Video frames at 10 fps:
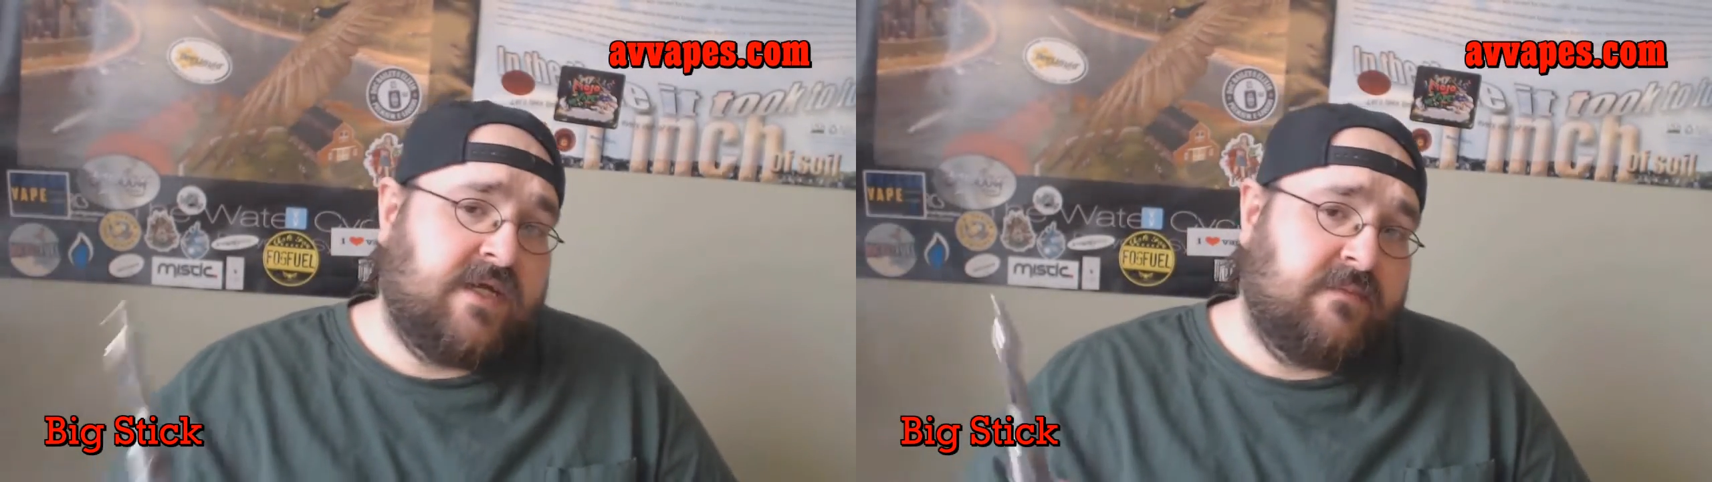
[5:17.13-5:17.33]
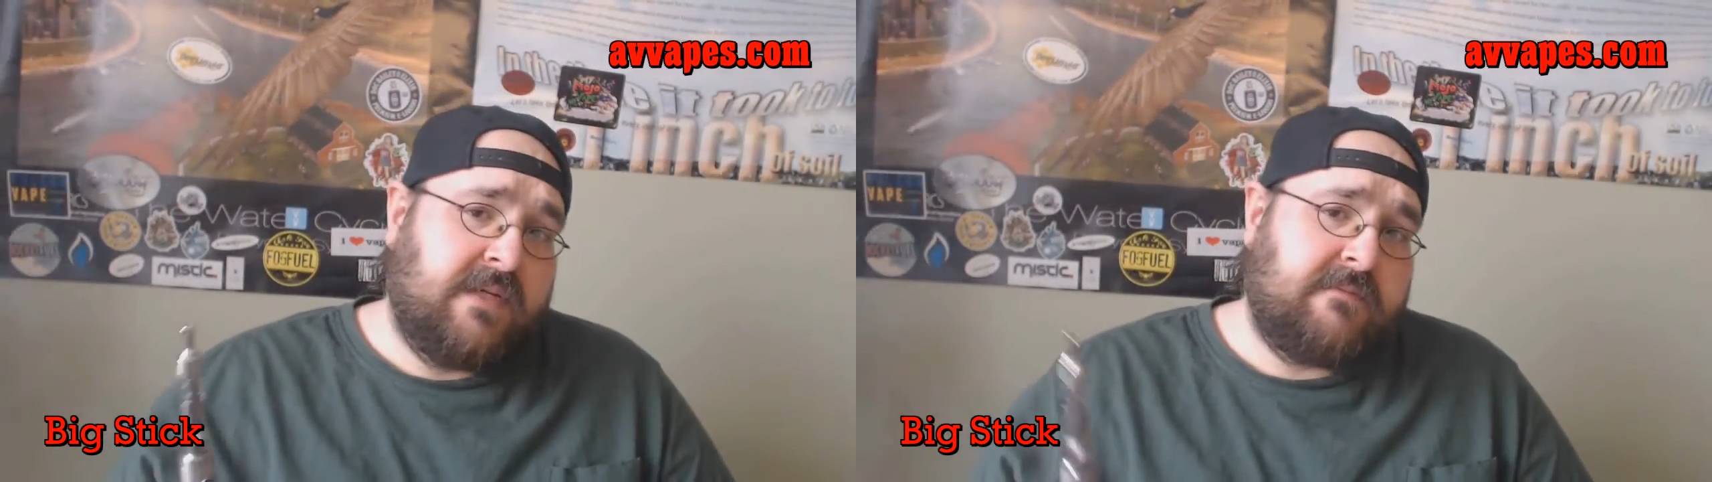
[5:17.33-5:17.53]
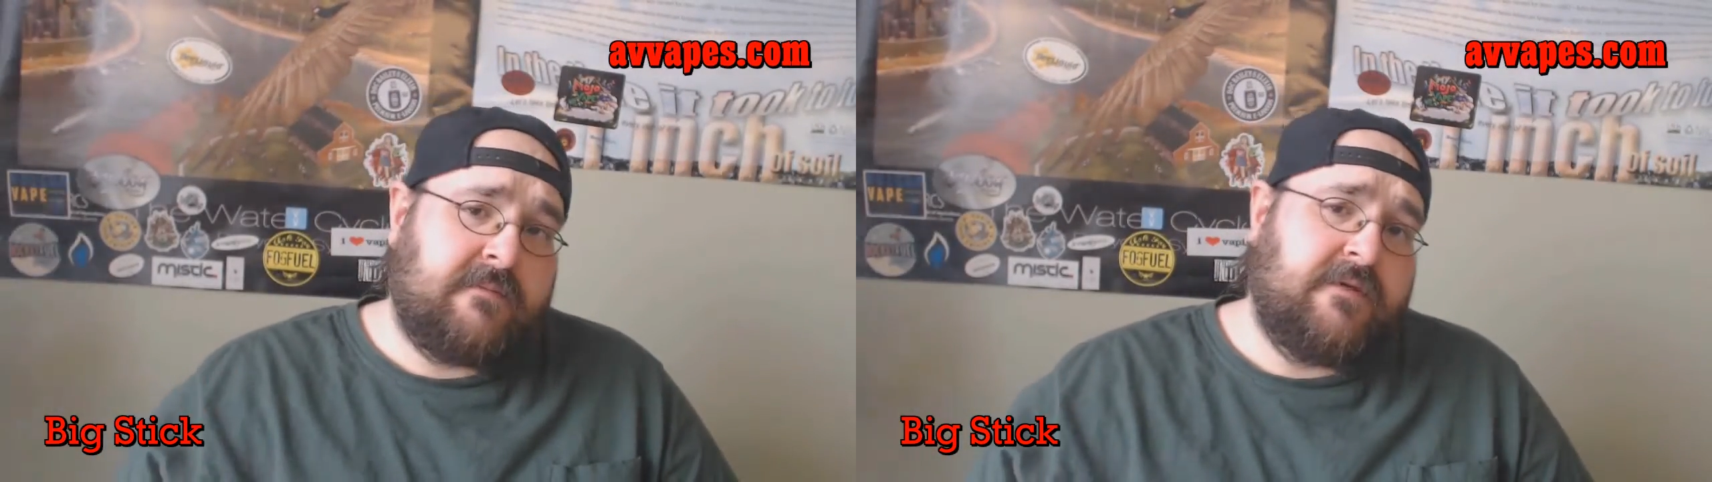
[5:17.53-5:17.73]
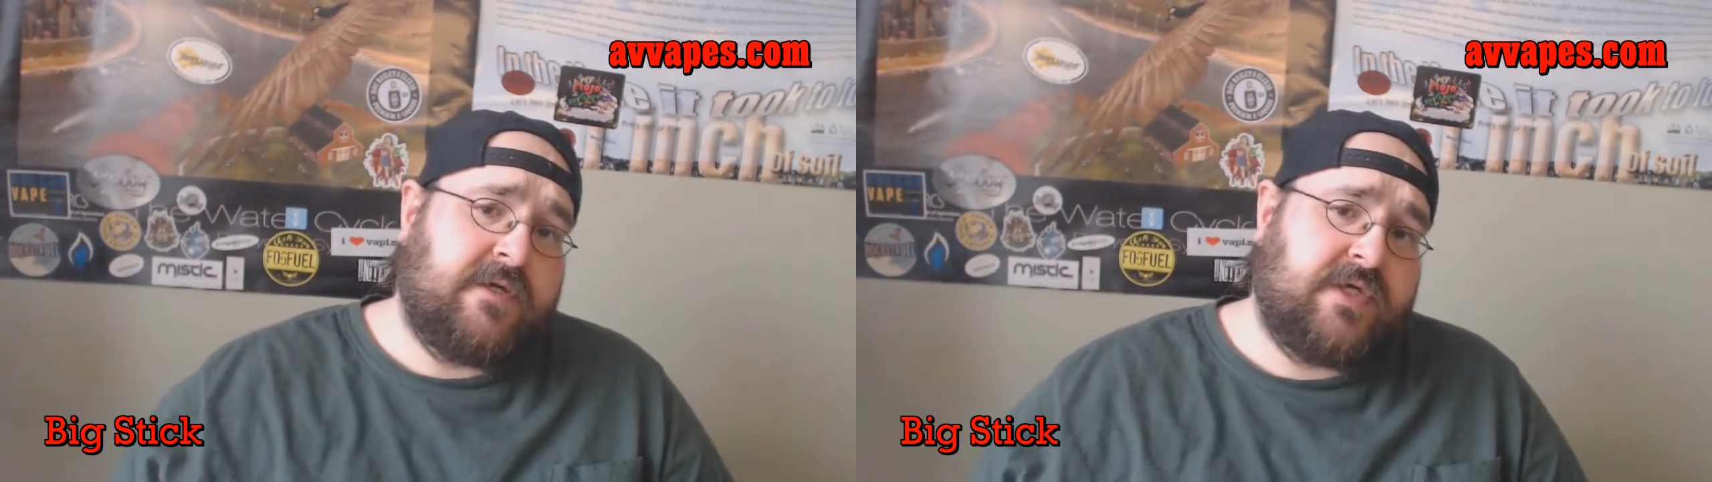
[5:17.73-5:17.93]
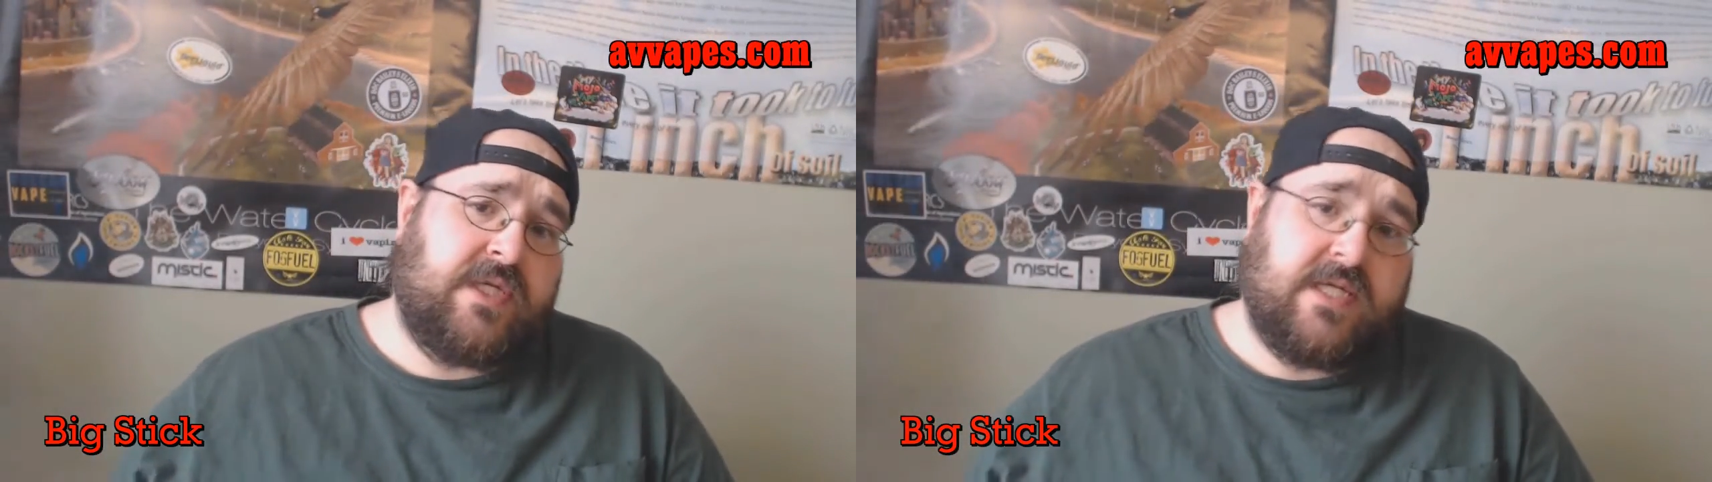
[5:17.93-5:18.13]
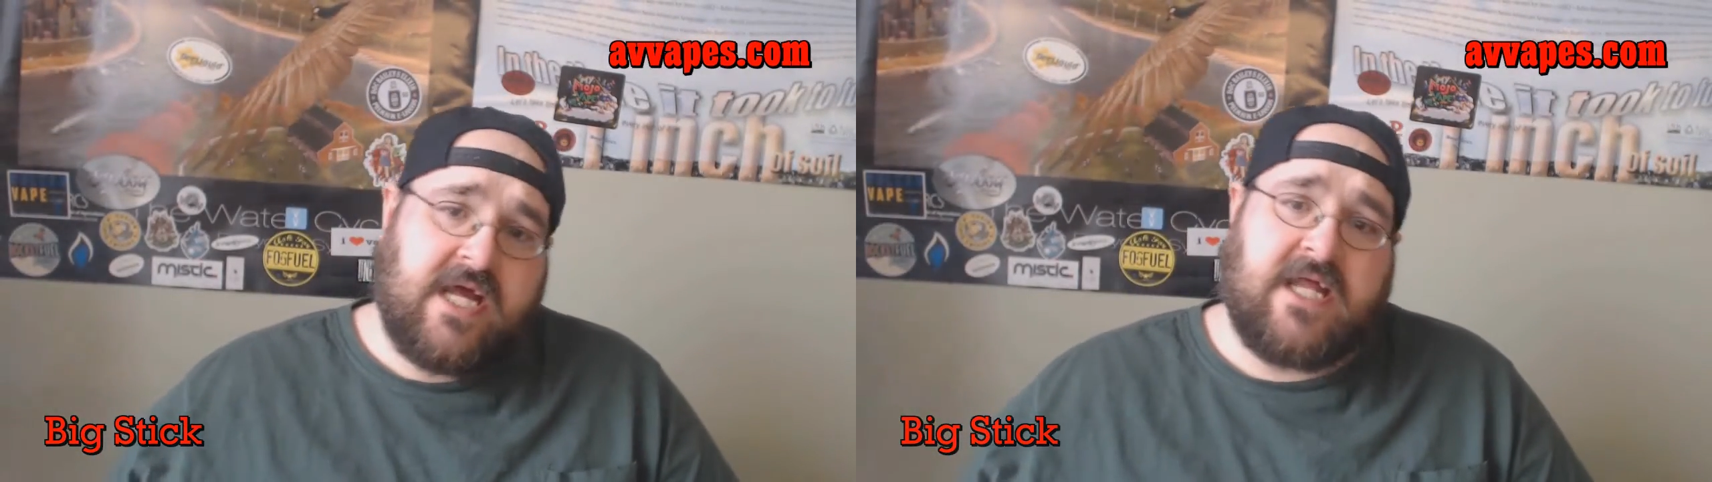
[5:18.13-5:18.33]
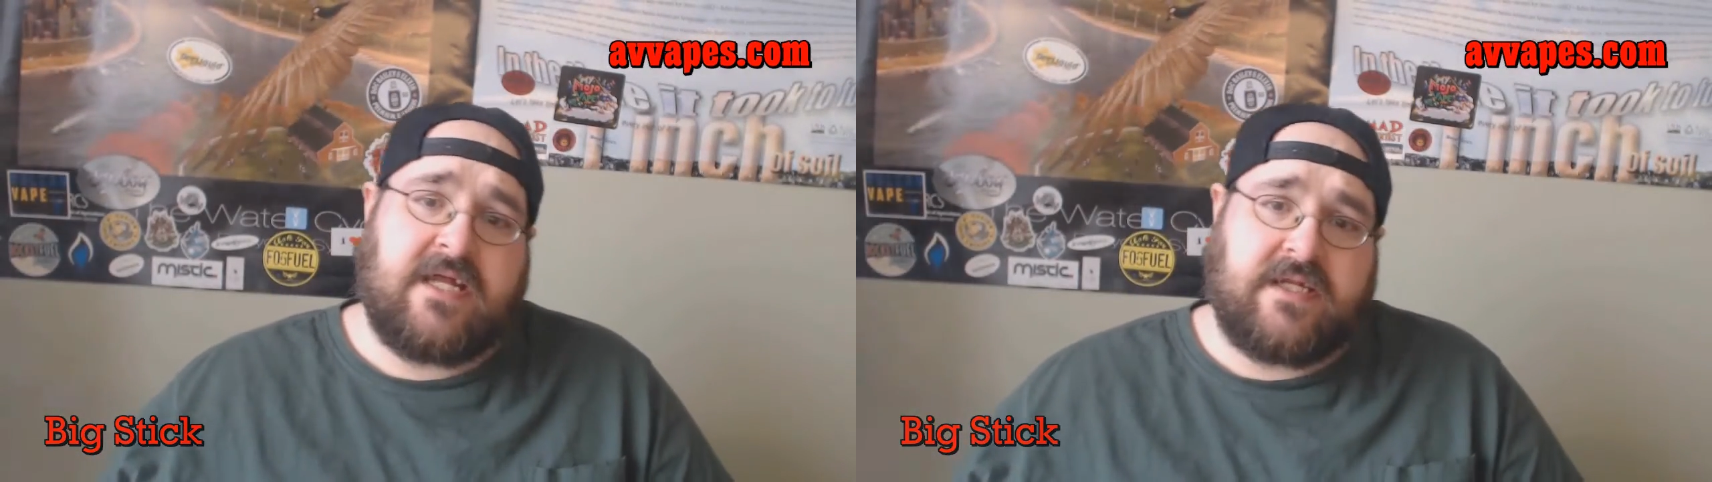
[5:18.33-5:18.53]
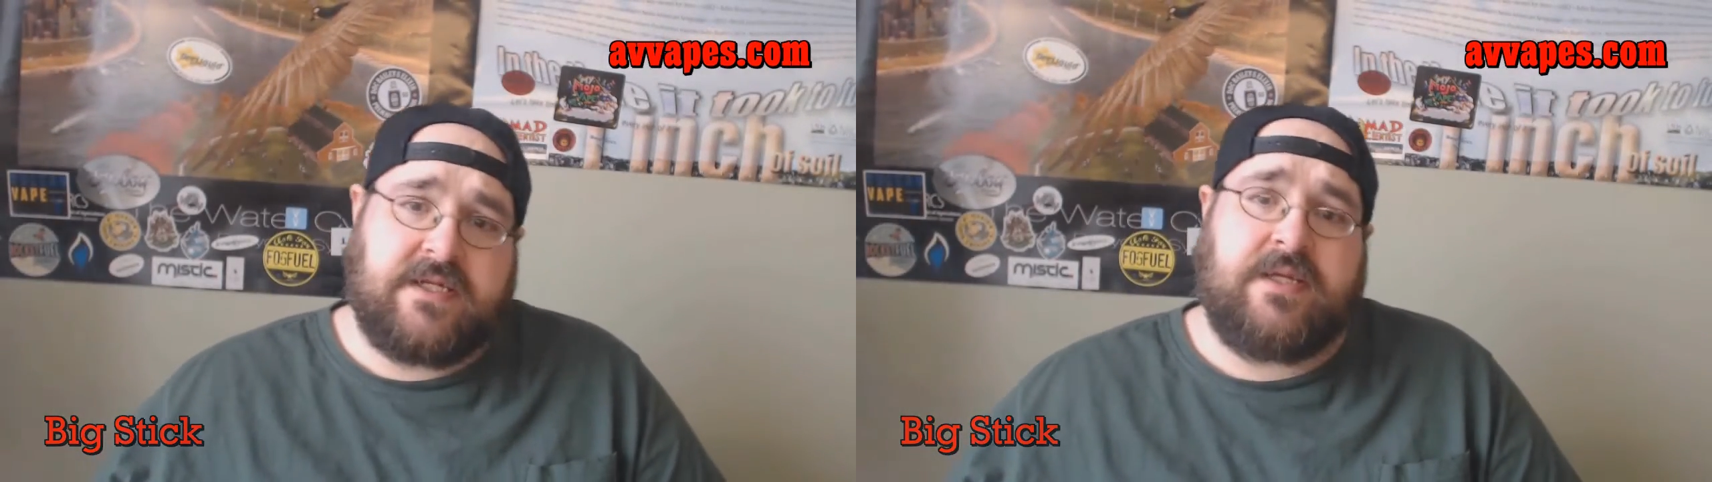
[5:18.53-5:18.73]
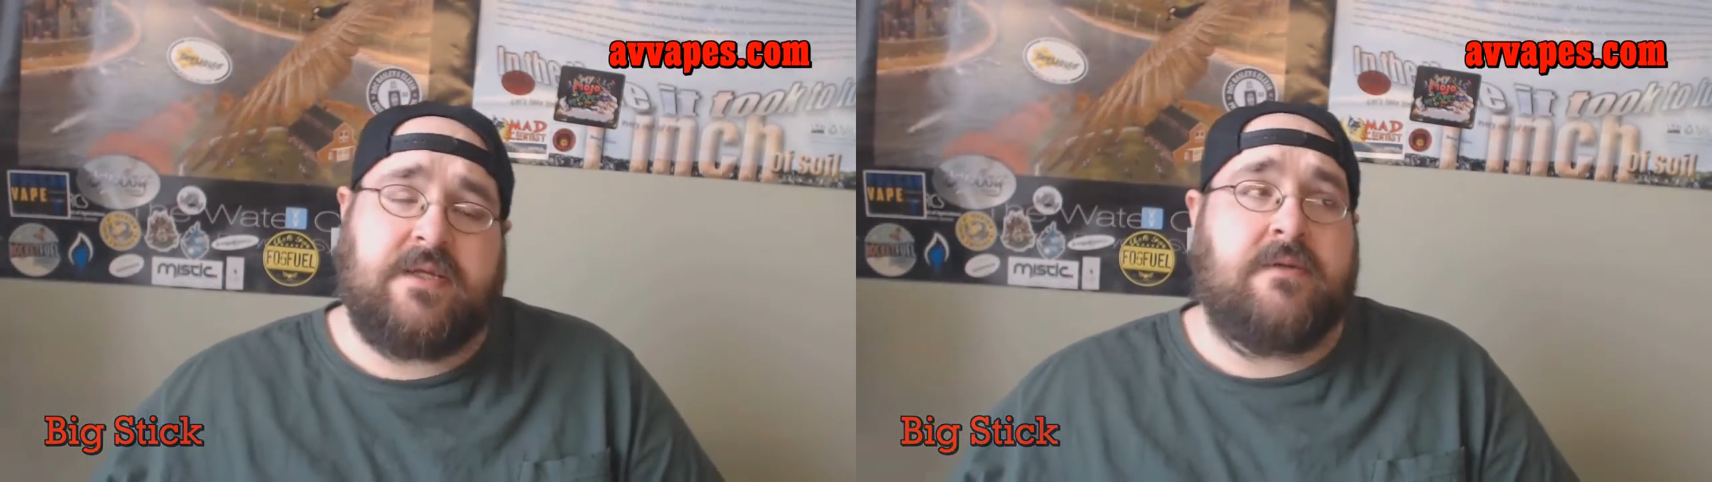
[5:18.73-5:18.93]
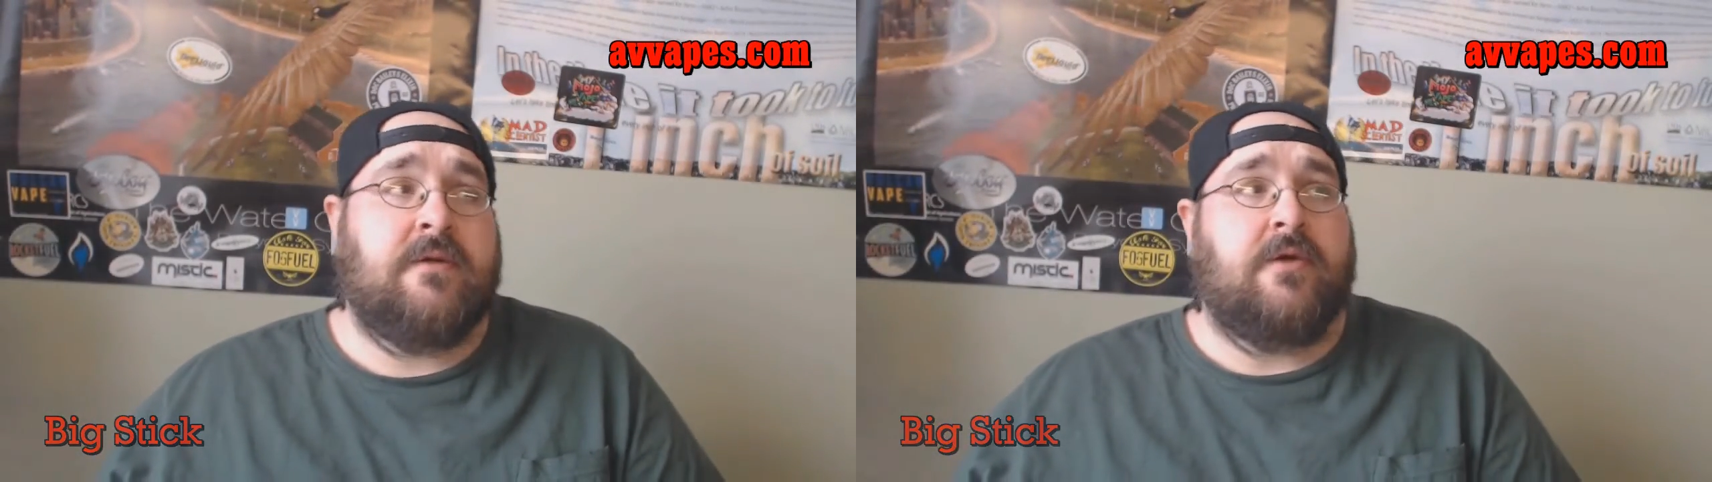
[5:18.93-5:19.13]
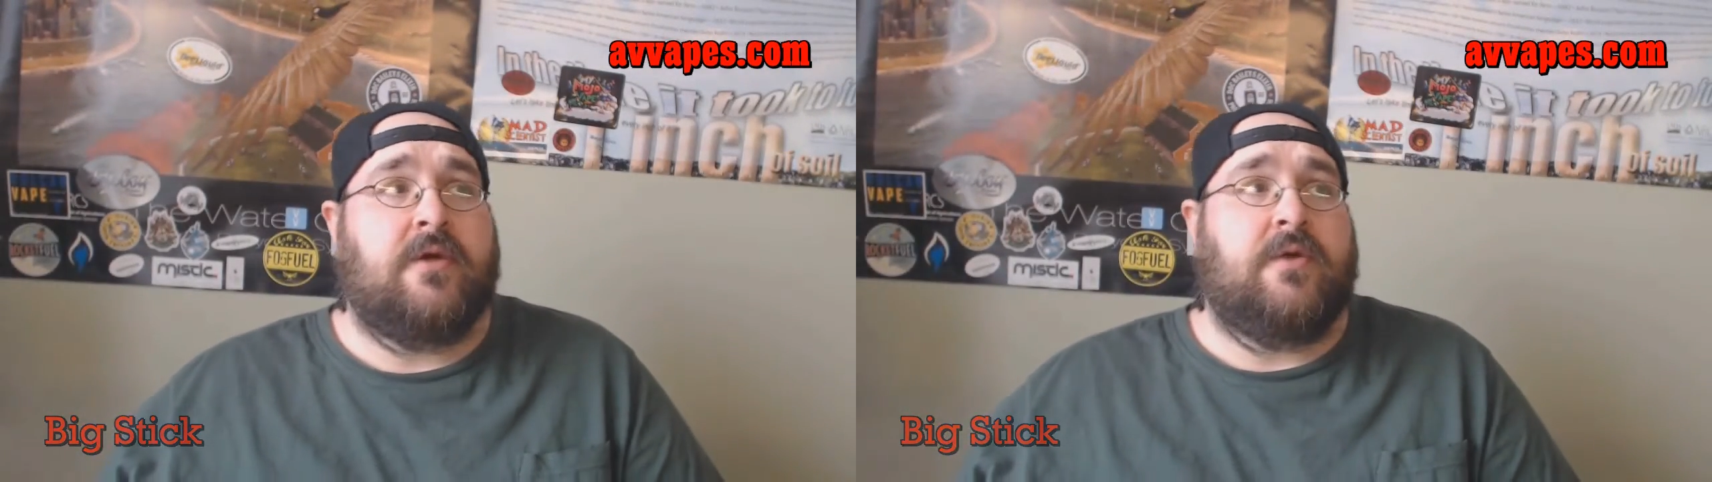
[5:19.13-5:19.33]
and the vapor production 9 out of 10,